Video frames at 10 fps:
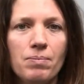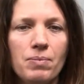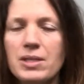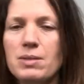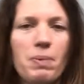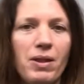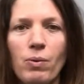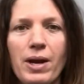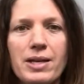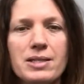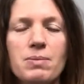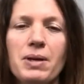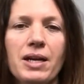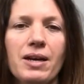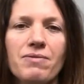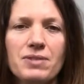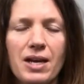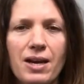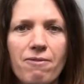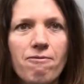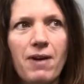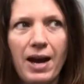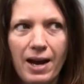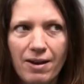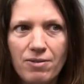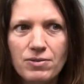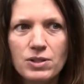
This, by the way, is the beginning of day 5.